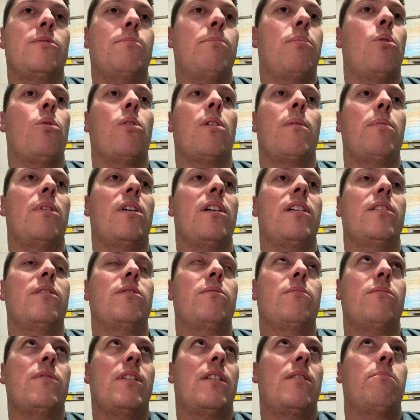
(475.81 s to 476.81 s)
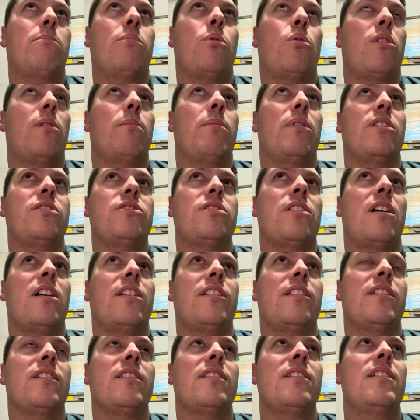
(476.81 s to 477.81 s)
Poured a bunch on
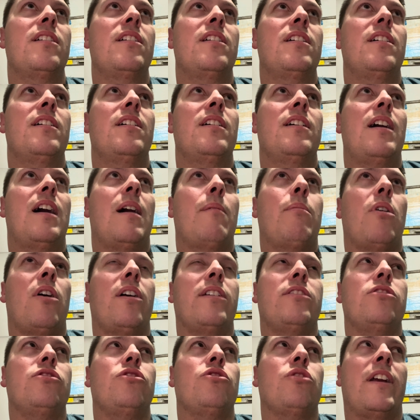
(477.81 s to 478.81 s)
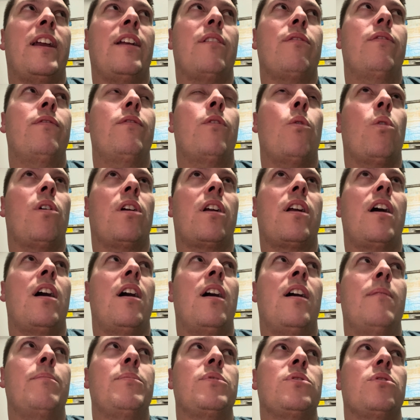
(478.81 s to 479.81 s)
you. I probably drank 4
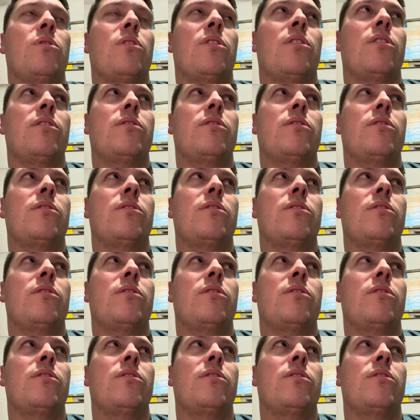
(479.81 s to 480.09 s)
cups or